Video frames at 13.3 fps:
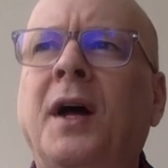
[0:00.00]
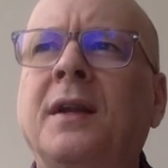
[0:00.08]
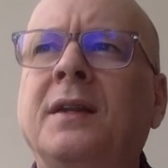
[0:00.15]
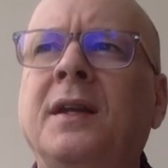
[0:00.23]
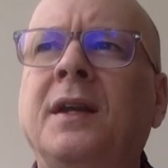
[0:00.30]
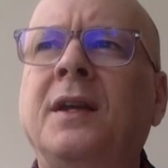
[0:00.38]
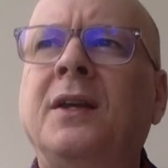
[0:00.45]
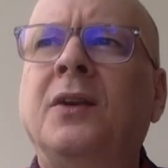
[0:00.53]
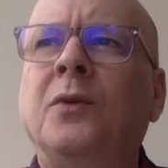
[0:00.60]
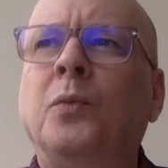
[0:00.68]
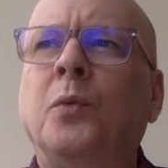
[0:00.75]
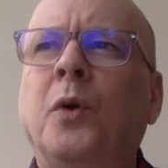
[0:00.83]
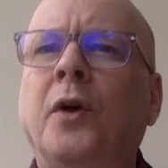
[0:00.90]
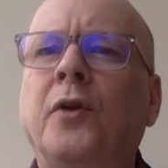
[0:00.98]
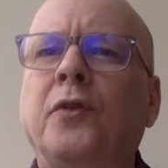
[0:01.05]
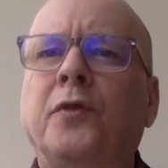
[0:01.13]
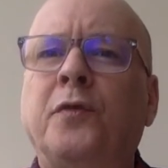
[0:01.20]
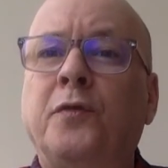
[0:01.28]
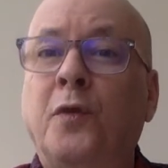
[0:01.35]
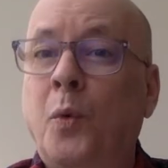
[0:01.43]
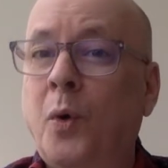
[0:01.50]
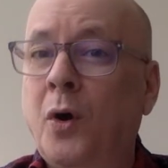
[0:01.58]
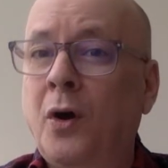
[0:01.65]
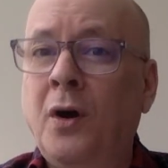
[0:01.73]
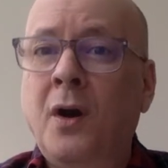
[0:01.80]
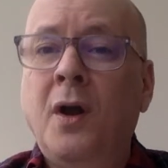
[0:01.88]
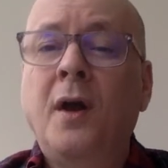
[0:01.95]
I think it was
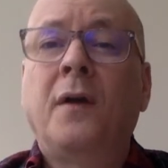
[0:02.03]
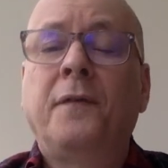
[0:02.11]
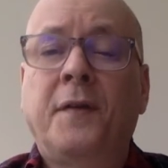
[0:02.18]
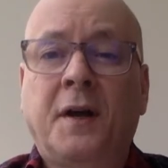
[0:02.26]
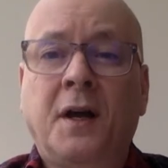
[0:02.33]
four, The